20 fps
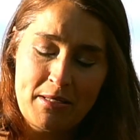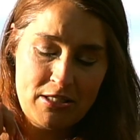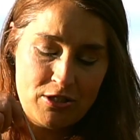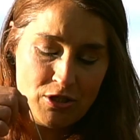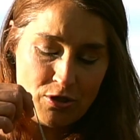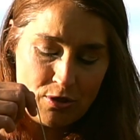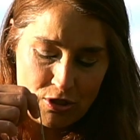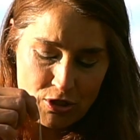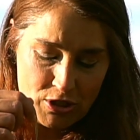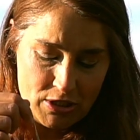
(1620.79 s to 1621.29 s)
is
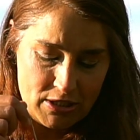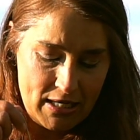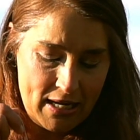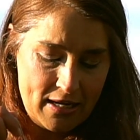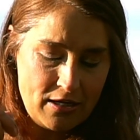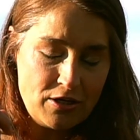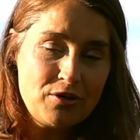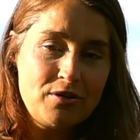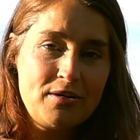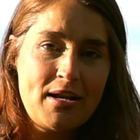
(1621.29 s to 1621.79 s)
you can just
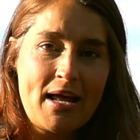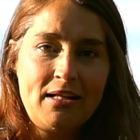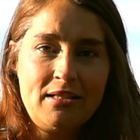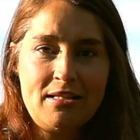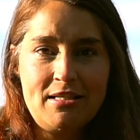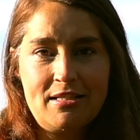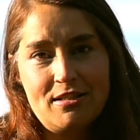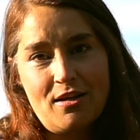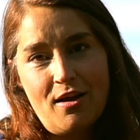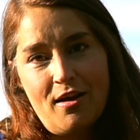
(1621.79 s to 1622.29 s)
take your
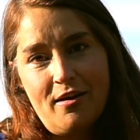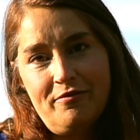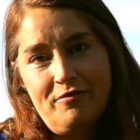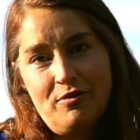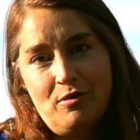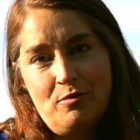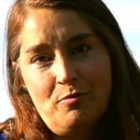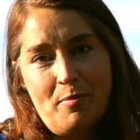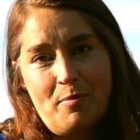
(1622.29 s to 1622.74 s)
necklace off. You